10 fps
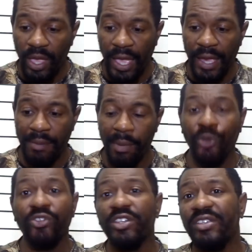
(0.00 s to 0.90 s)
And
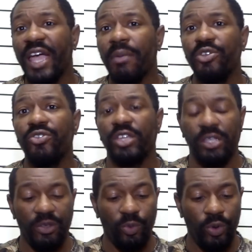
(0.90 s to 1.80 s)
most of the time you
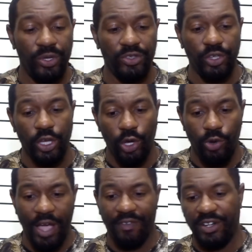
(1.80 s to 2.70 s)
see the ones
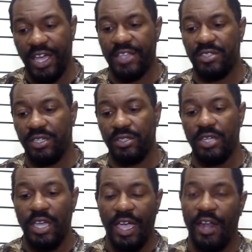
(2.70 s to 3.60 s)
who advertise
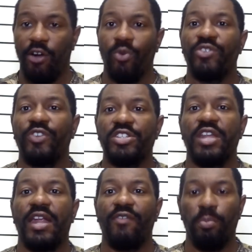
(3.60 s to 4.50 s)
this, and they're always
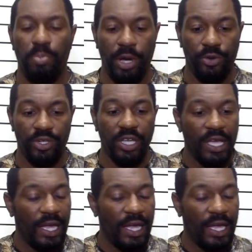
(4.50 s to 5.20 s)
fishing out of a boat.